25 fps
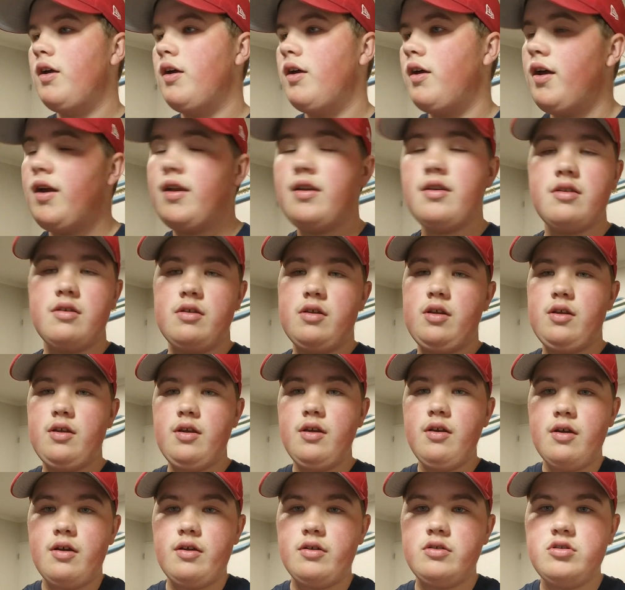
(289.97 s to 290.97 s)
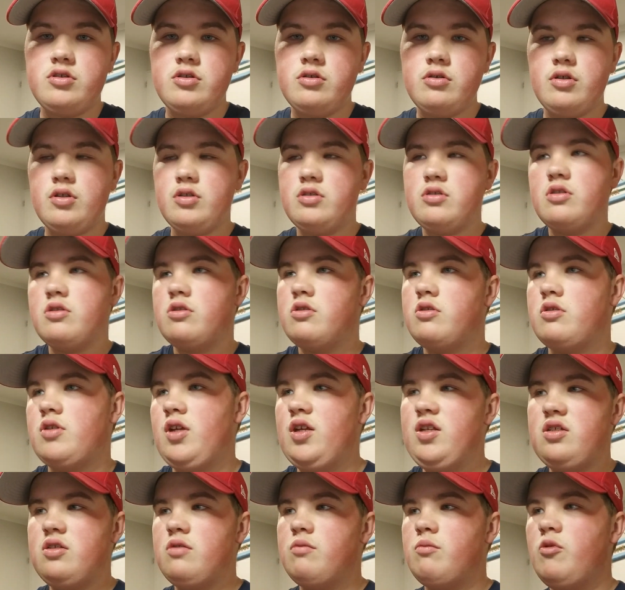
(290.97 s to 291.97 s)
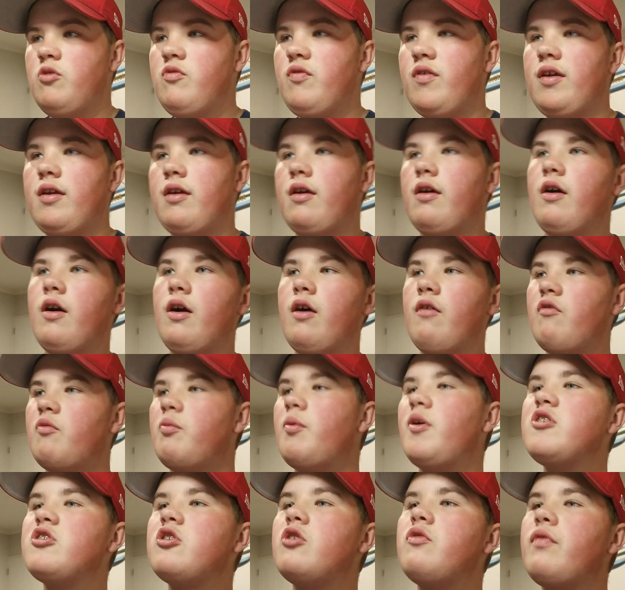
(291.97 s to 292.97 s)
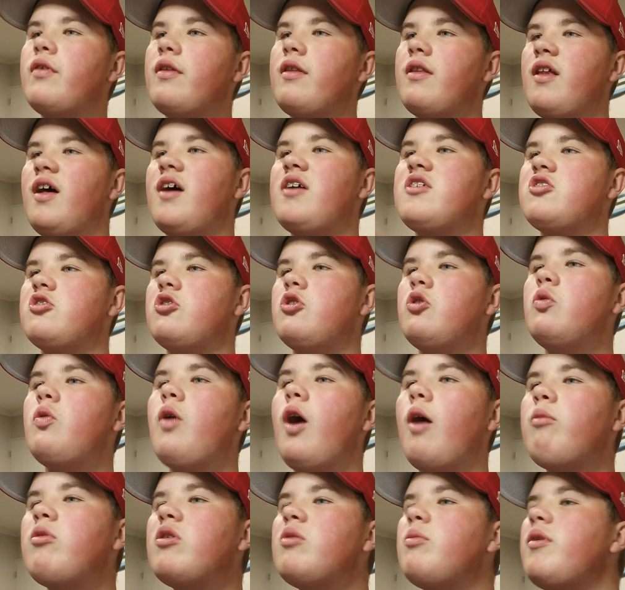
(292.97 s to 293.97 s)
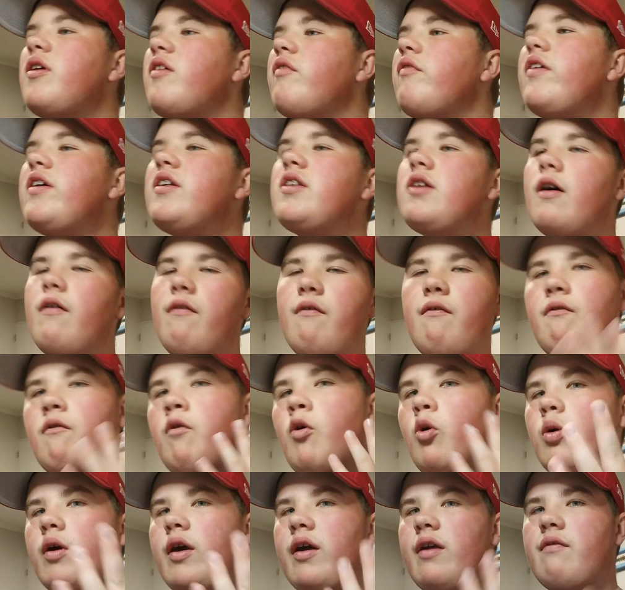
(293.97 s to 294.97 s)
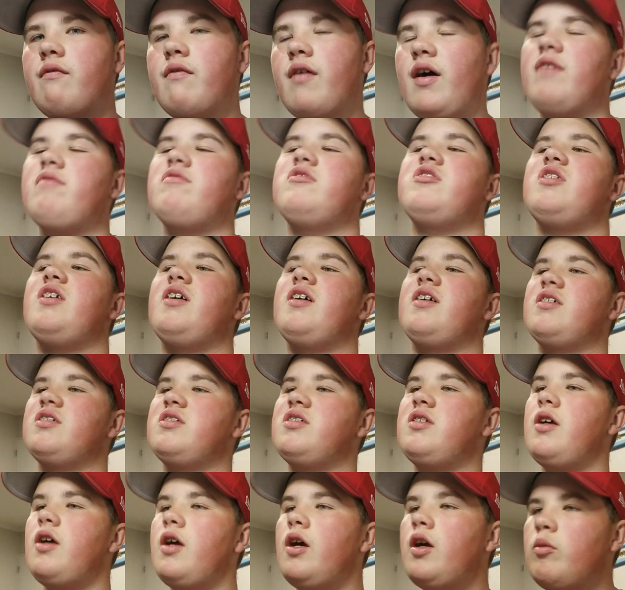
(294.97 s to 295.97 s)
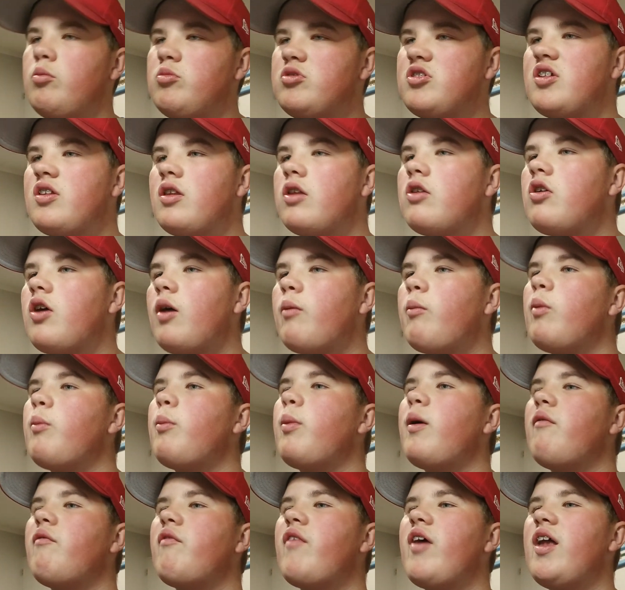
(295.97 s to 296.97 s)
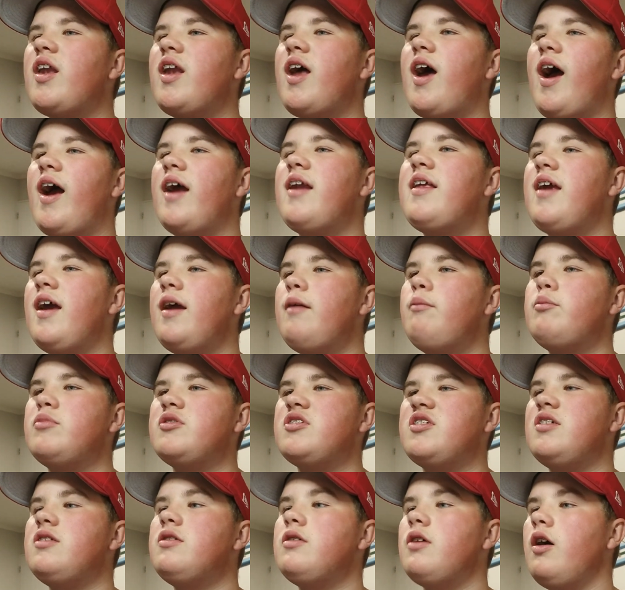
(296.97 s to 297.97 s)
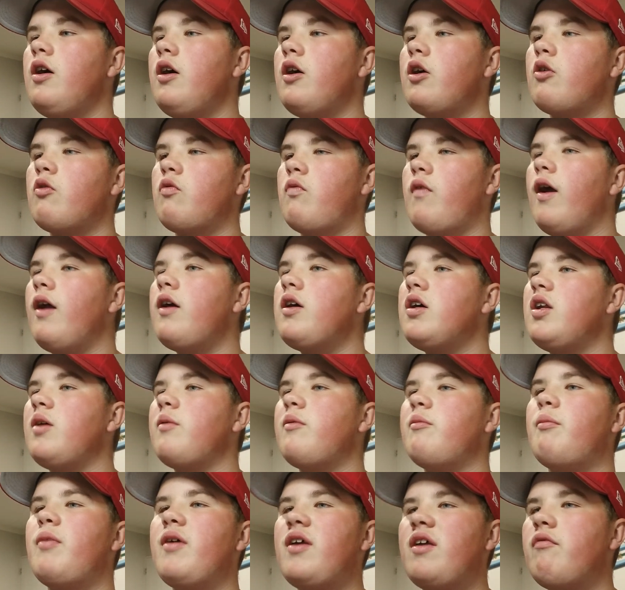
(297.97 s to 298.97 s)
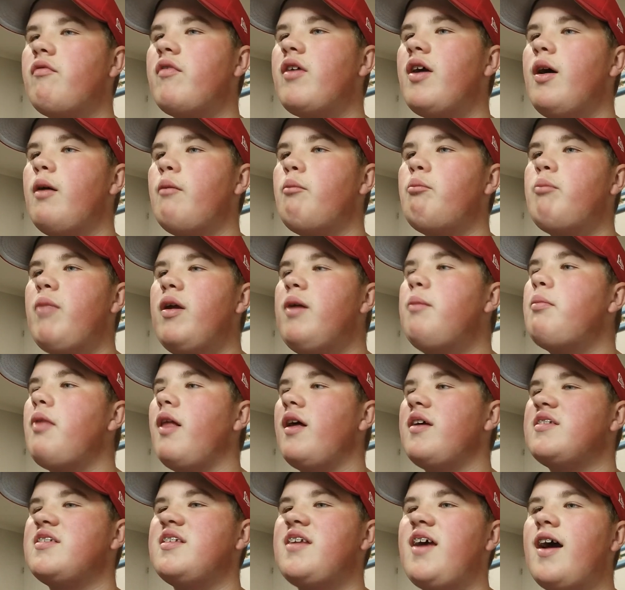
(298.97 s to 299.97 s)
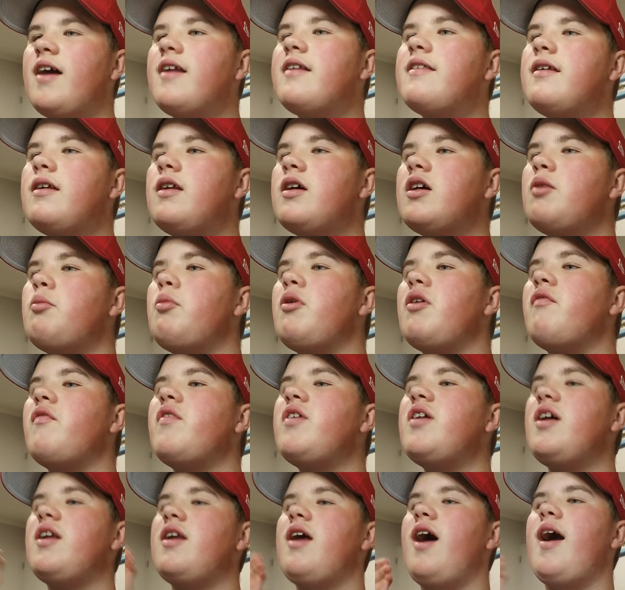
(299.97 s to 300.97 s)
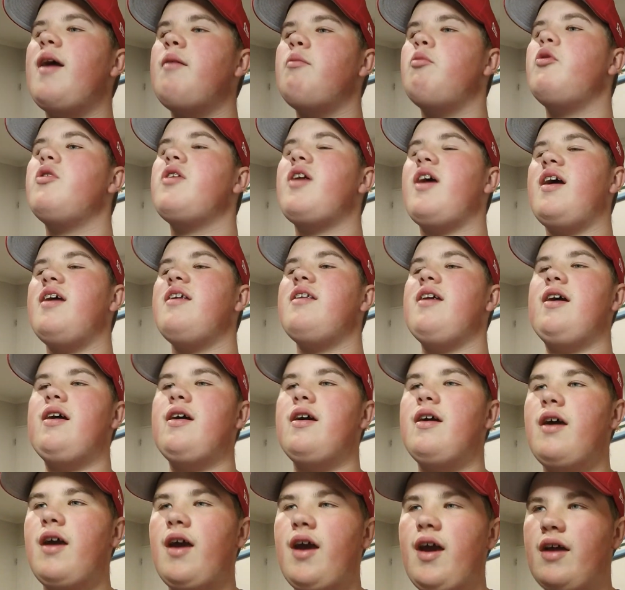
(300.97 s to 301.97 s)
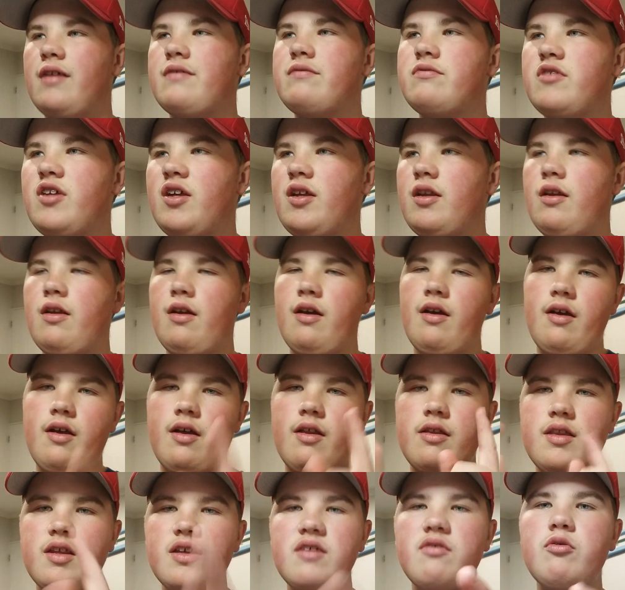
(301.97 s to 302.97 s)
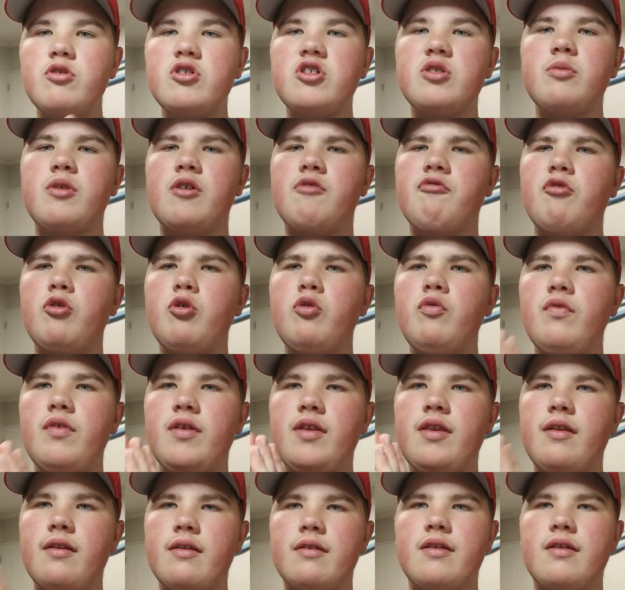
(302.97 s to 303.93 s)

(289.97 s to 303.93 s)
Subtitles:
And yeah, it's a decent movie. For my score for The Last Duel, I'm going to be giving it a 4 out of 5 stars. Percentage, I'm going to be giving it an 88% Random, they would be giving that B plus, and out of 10, I'm going to be giving that an 8.8 out of 10. Thank you for watching my review for The